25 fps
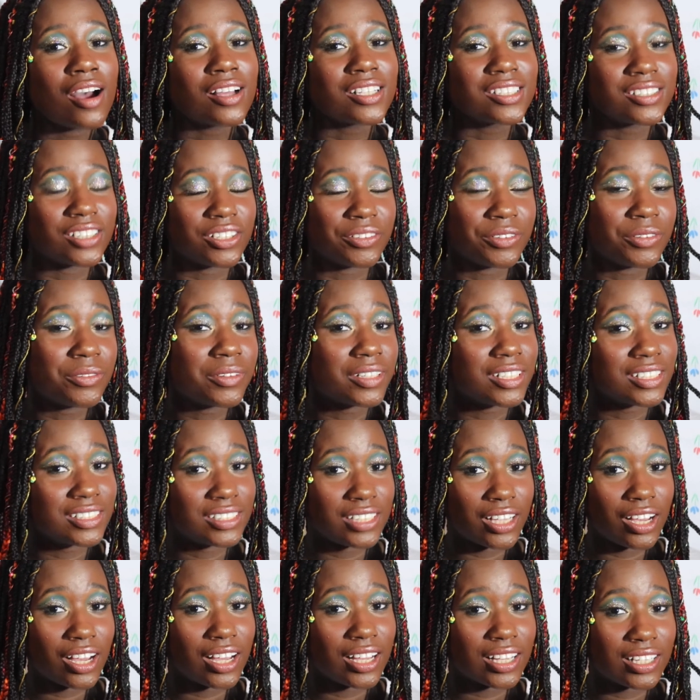So if you want to
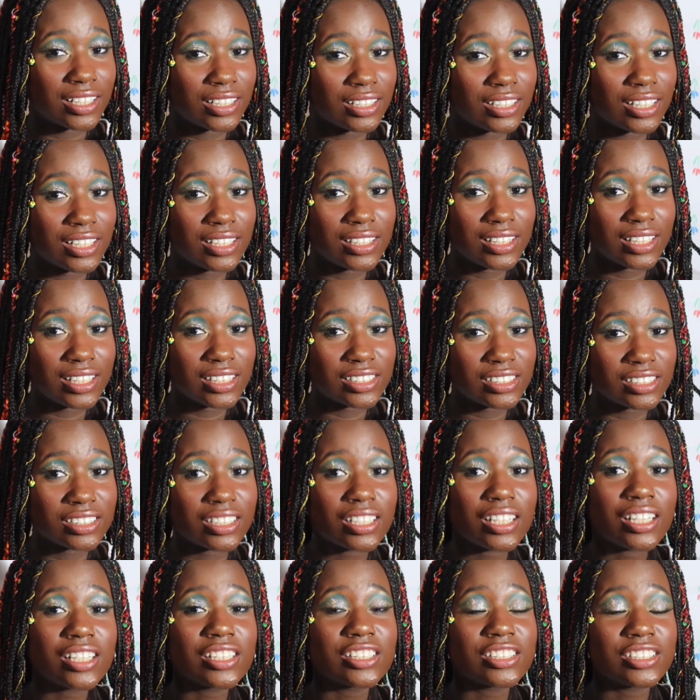see how I did
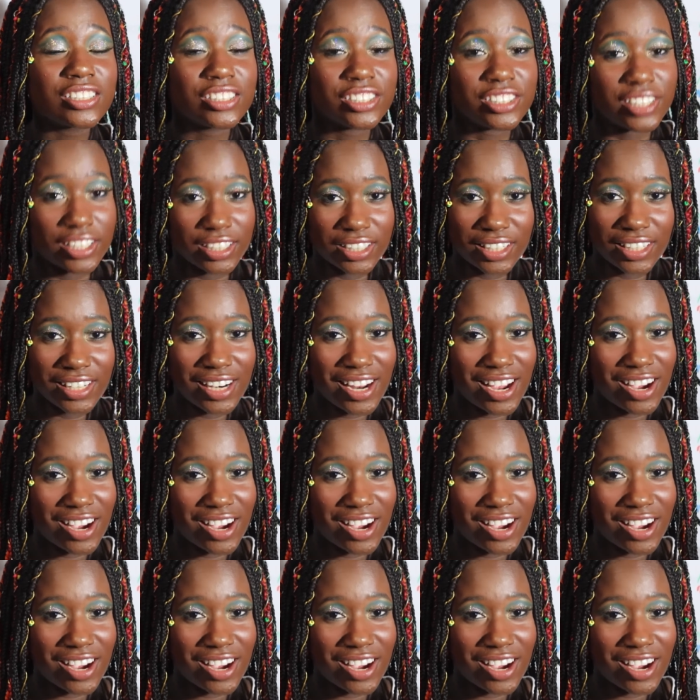this, check it